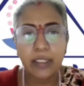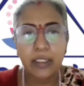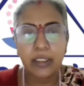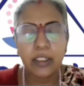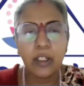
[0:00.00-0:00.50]

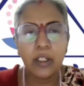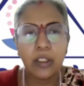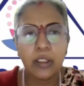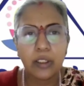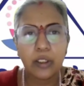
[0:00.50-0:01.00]
And
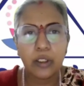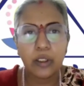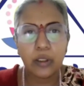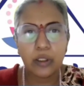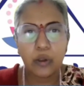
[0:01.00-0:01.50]
for
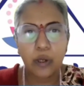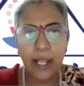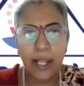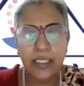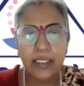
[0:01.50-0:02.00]

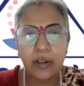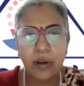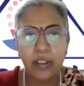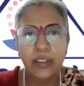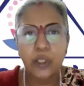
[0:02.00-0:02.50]

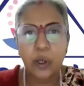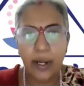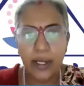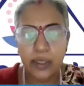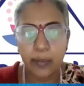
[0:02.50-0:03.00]
collagen
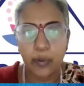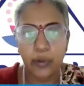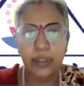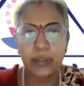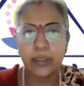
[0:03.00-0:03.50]
or joint
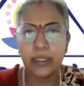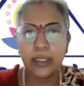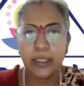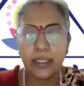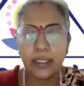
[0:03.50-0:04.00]
support,
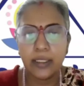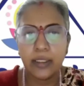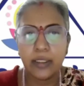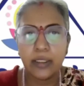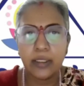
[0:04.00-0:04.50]

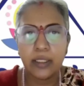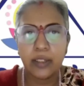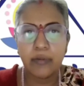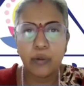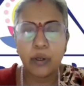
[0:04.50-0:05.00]

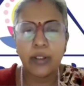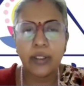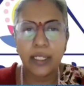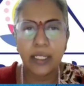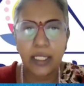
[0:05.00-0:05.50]
if
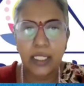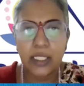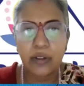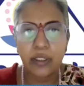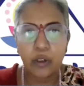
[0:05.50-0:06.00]
you want to
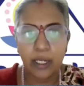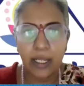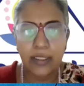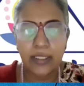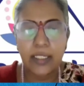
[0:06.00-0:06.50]
increase
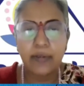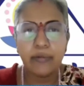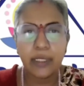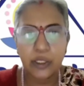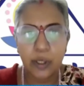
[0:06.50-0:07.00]
your
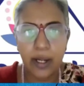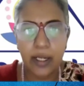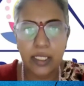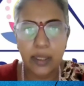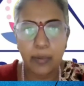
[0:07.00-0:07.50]
collagen for
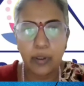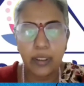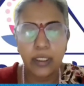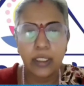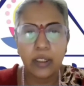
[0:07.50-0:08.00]
joint
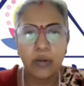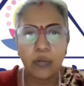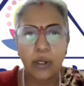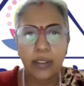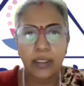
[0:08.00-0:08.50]
support,
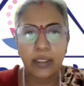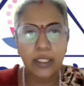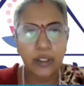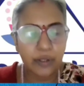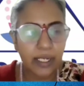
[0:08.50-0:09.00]

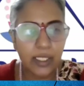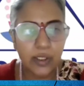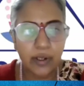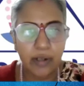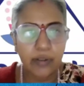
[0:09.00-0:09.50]
what are the
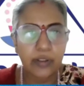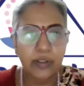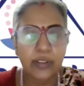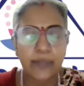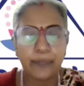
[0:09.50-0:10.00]
nutrients you
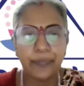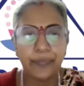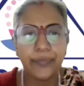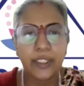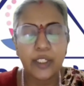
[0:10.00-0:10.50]
have to use?
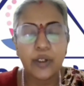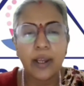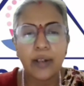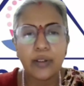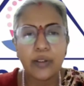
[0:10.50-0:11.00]

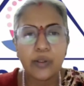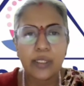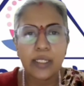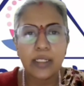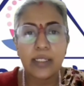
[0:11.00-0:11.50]
You have
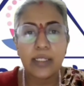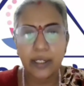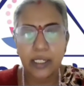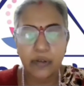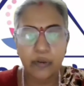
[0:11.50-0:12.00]
to use the
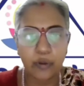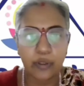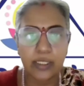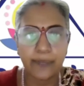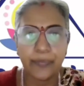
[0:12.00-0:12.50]

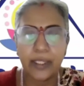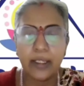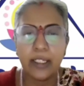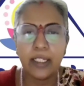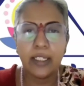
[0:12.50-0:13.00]
citrus fruits,
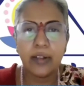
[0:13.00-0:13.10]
